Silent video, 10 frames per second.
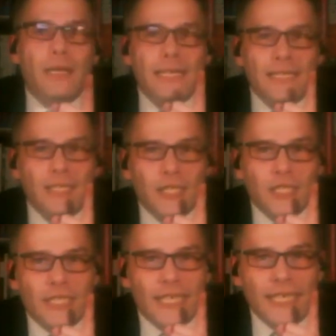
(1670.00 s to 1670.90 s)
But let's
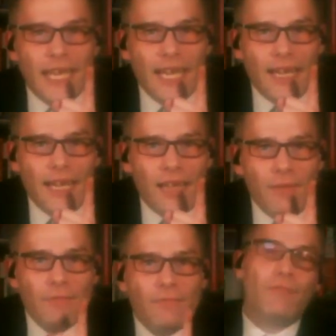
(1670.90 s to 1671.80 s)
just see
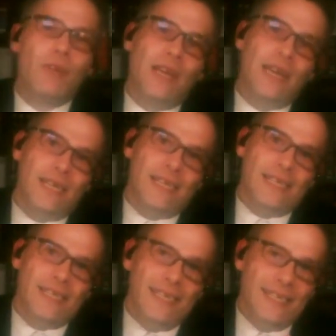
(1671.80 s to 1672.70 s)
if it
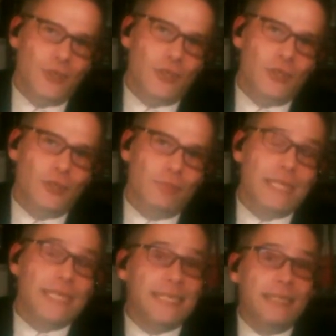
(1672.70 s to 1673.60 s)
really is
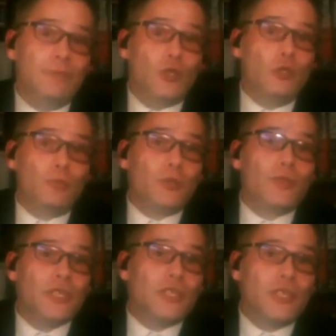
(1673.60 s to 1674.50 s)
stupid. It seems stupid
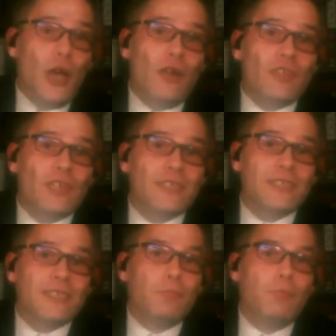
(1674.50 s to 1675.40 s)
on the surface,
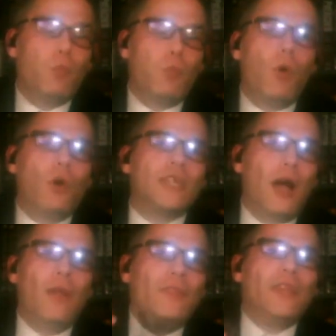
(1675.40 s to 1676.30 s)
but what's
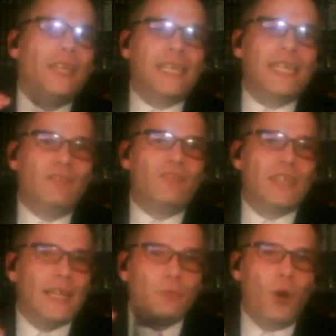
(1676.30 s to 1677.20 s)
underneath
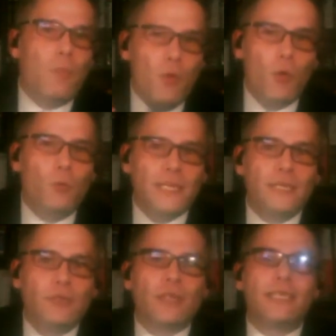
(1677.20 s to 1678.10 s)
it? That's what I'm always
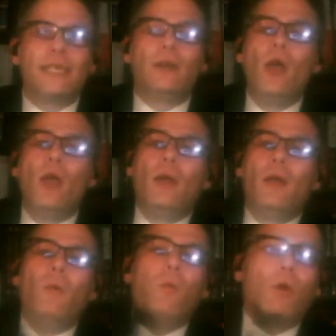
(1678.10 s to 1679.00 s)
interested in.
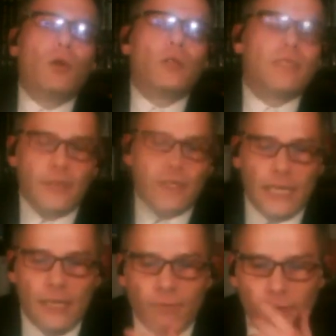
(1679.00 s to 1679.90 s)
What's
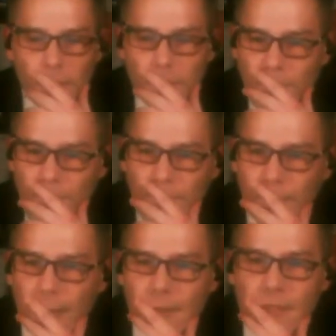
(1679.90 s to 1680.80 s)
underneath it?
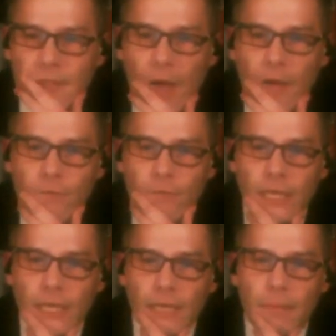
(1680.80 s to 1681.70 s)
And I started
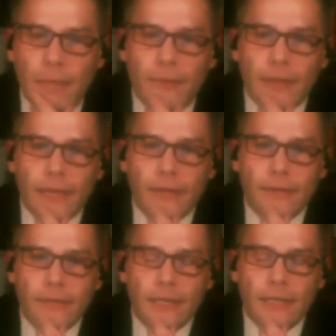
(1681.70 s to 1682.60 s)
thinking about it and
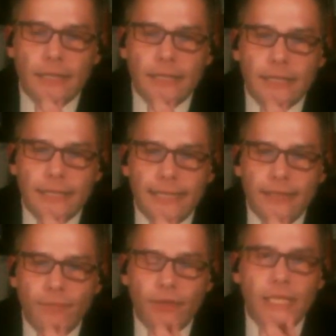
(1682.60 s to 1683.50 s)
I, I
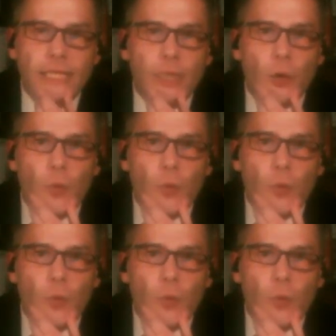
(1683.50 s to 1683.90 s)
didn't really